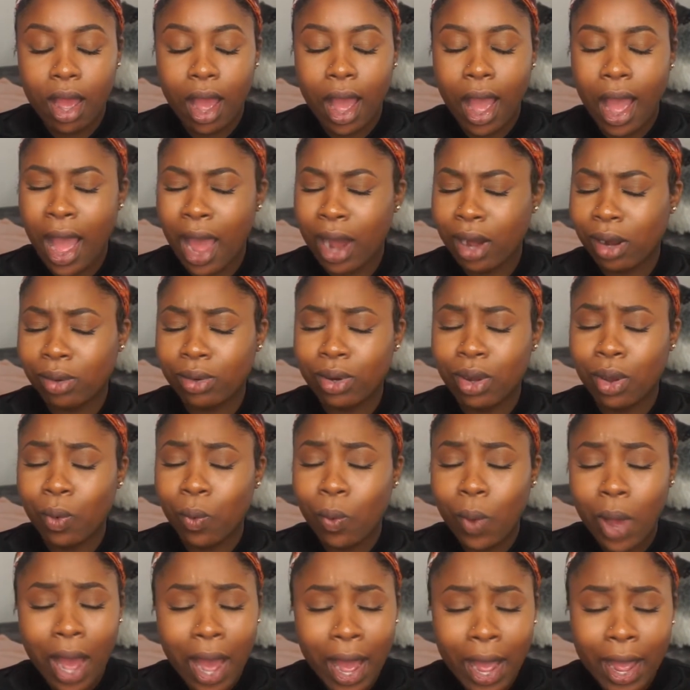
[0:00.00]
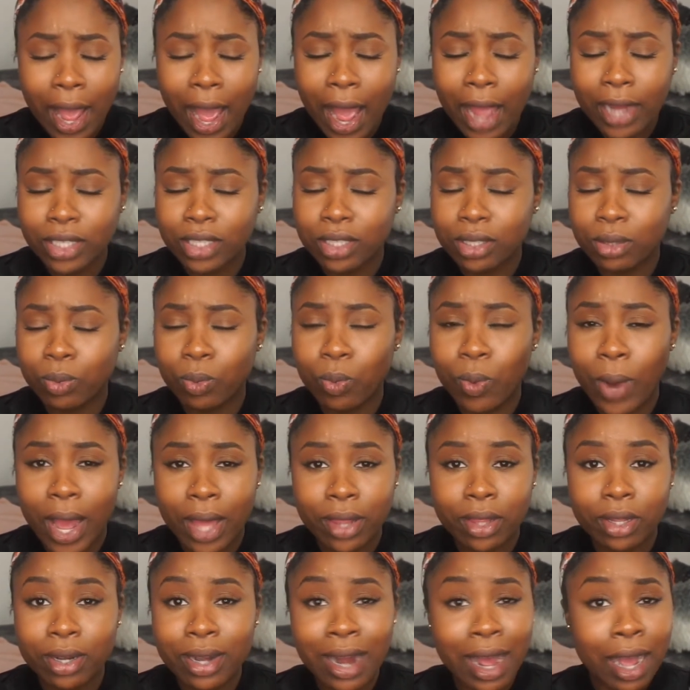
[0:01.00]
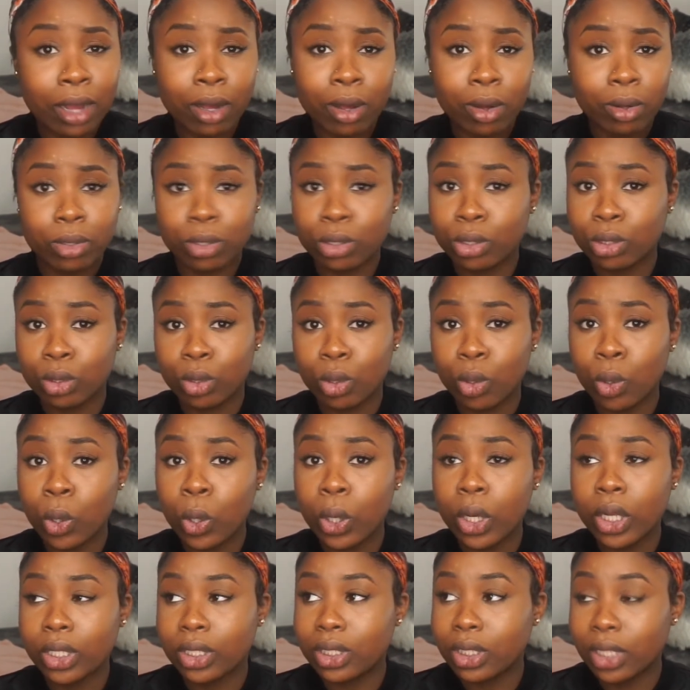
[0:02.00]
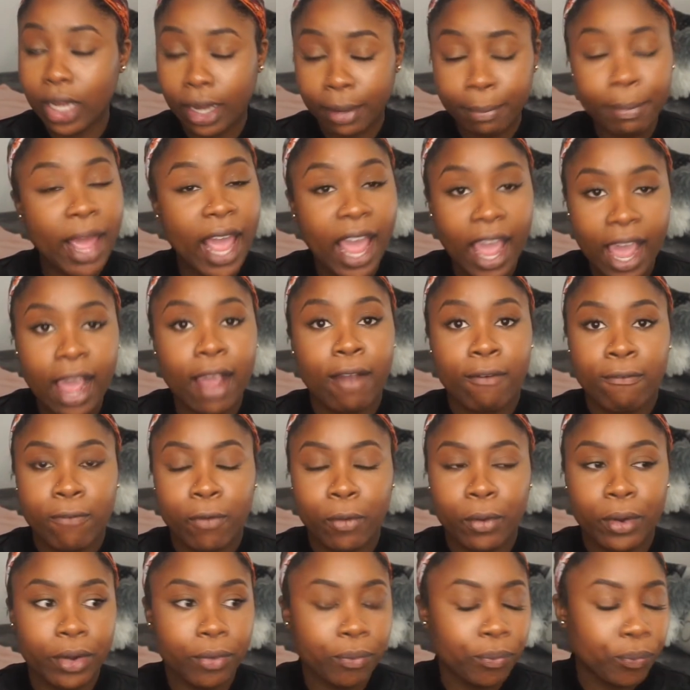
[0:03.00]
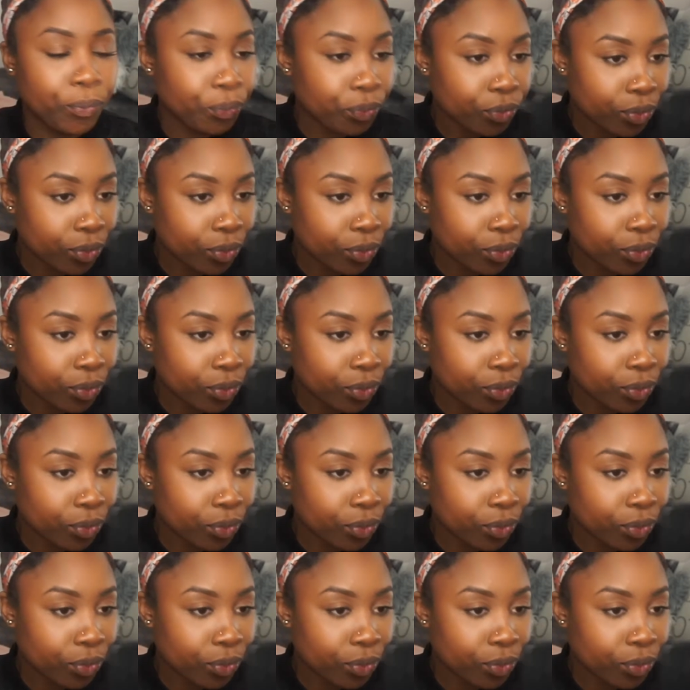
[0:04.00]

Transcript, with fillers: I don't know why. I just rather not go to school instead of paying for it.